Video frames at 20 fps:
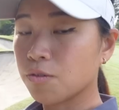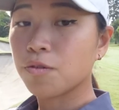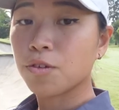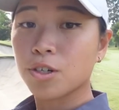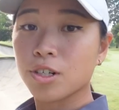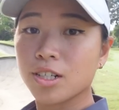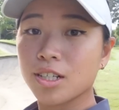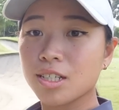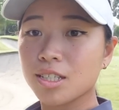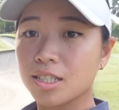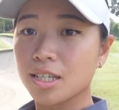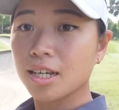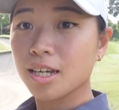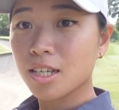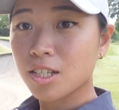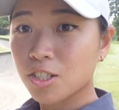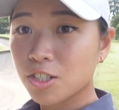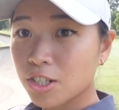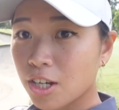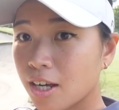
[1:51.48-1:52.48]
for this
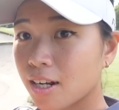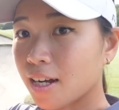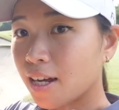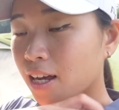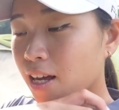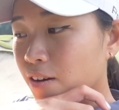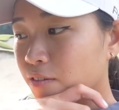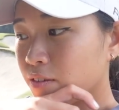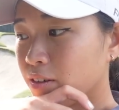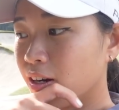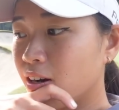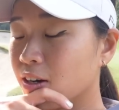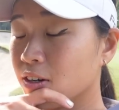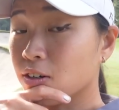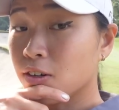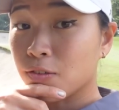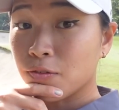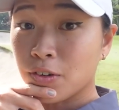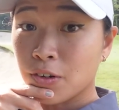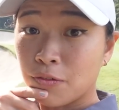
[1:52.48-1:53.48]
second shot, I have
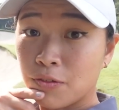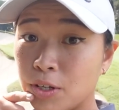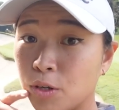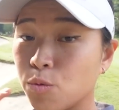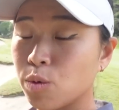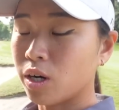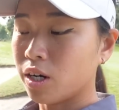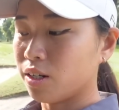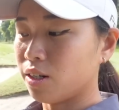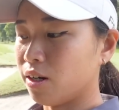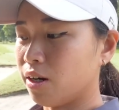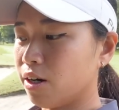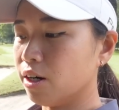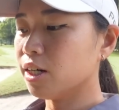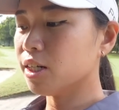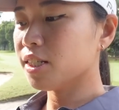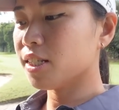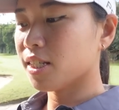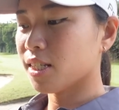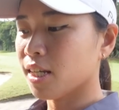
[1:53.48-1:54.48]
151
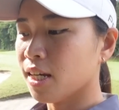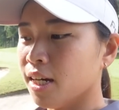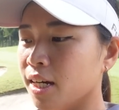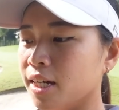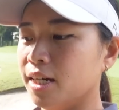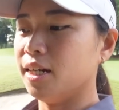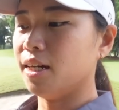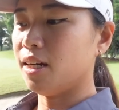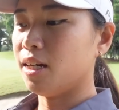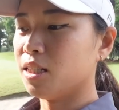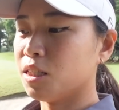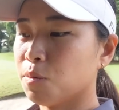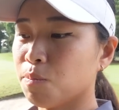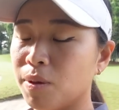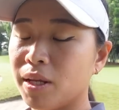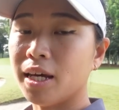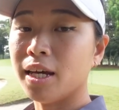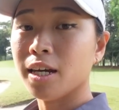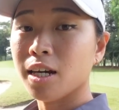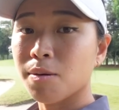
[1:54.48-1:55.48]
yards. It's
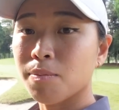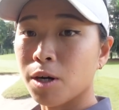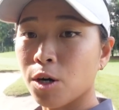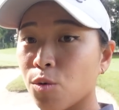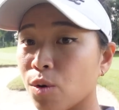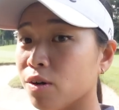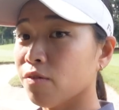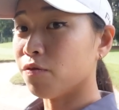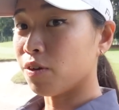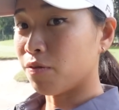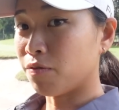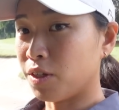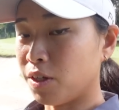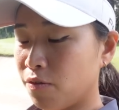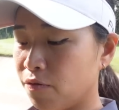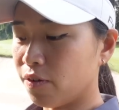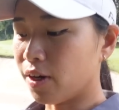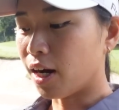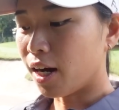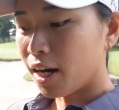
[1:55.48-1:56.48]
playing about
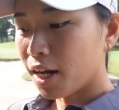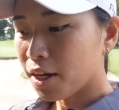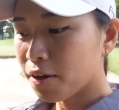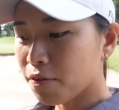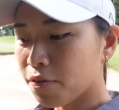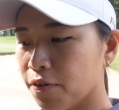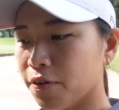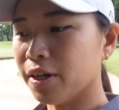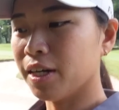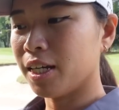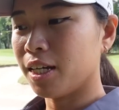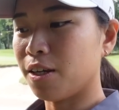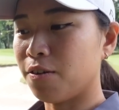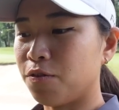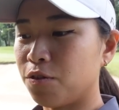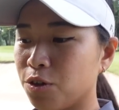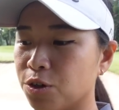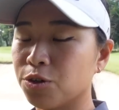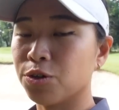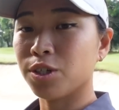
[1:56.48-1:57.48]
155.
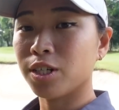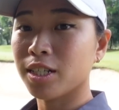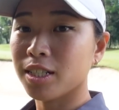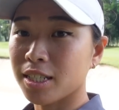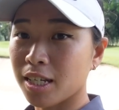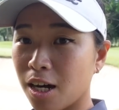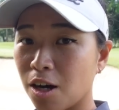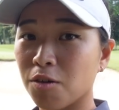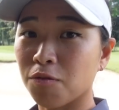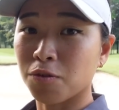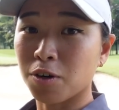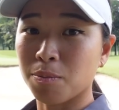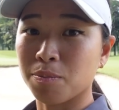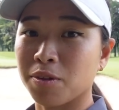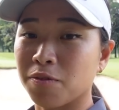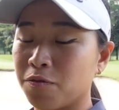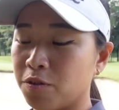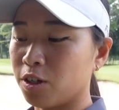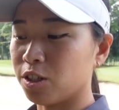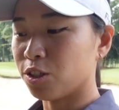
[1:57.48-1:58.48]
If you couldn't tell from
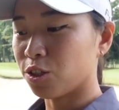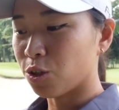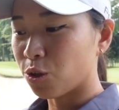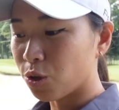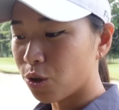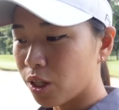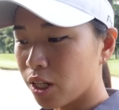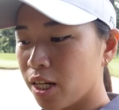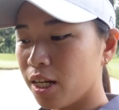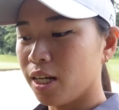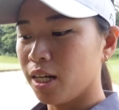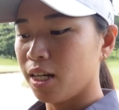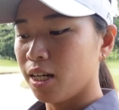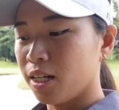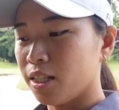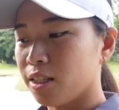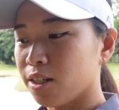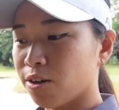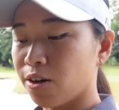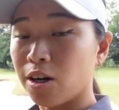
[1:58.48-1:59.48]
the first hole,
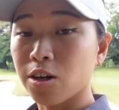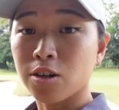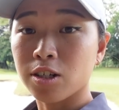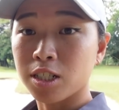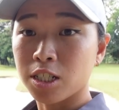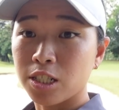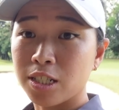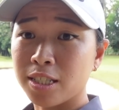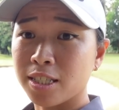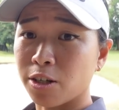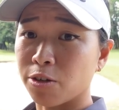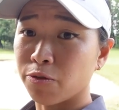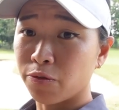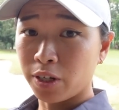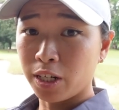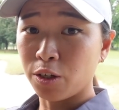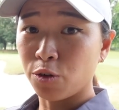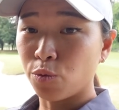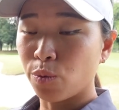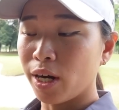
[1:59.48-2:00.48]
the ground conditions are
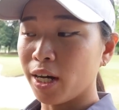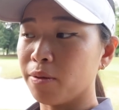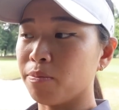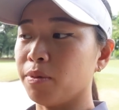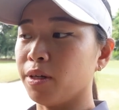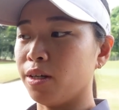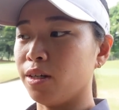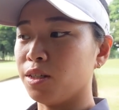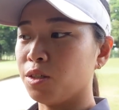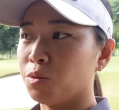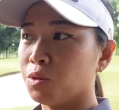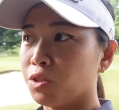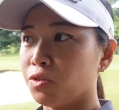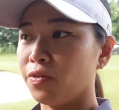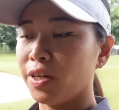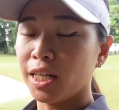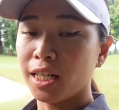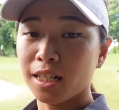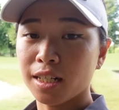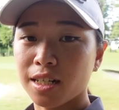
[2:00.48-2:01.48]
really wet because it was
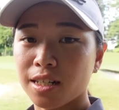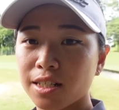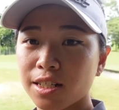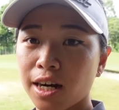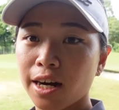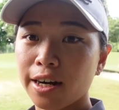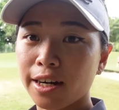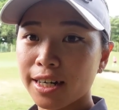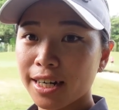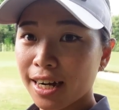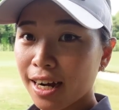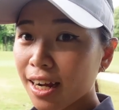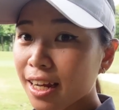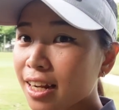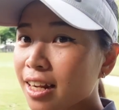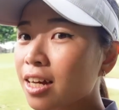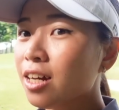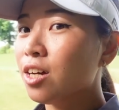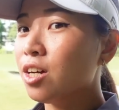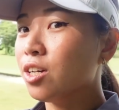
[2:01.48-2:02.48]
raining the entire
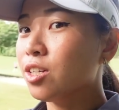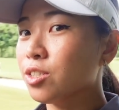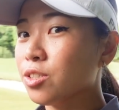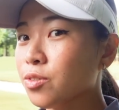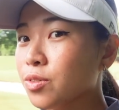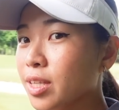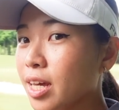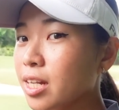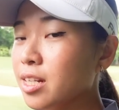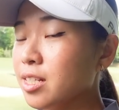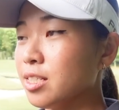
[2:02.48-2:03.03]
night. So that